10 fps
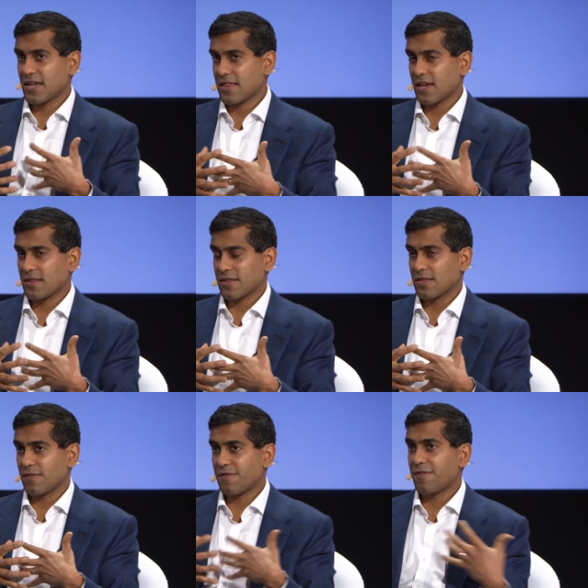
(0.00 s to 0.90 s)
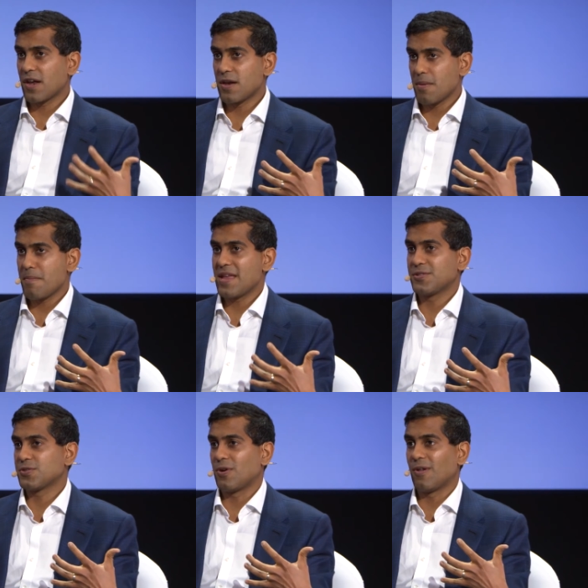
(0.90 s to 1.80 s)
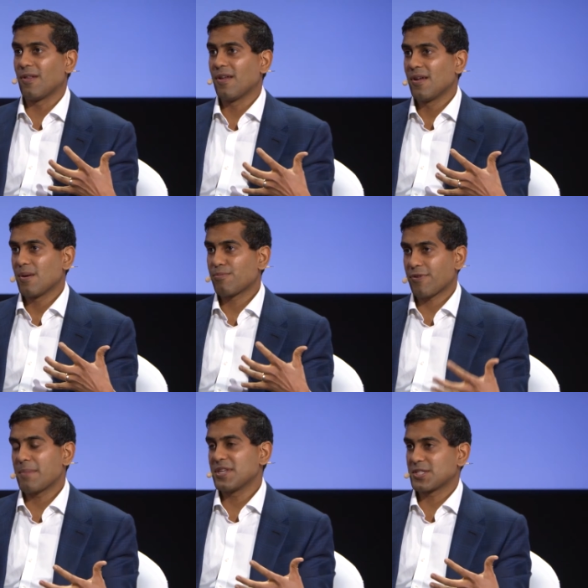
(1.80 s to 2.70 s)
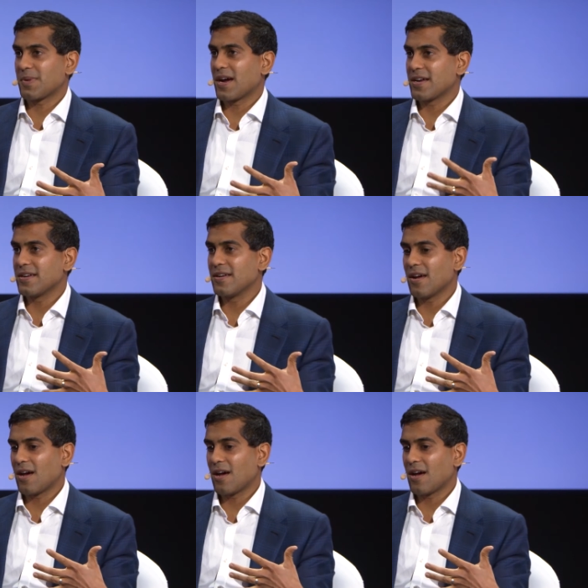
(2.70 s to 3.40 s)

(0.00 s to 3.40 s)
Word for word: is I think the fundamental premise behind